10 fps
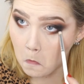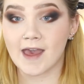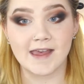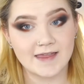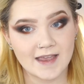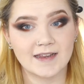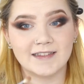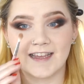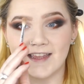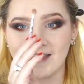And then
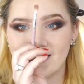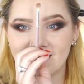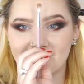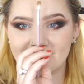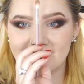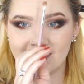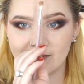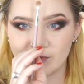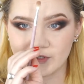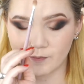taking the
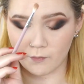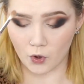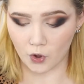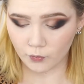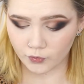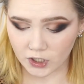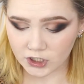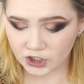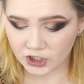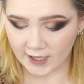same small
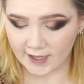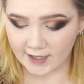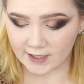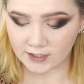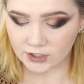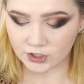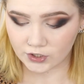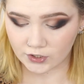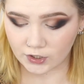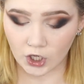brush and
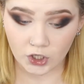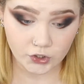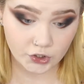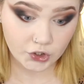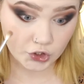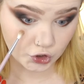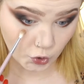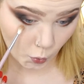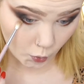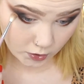the color
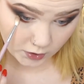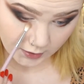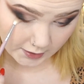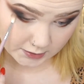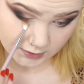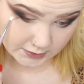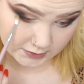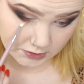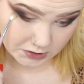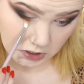Soul and
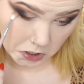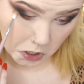just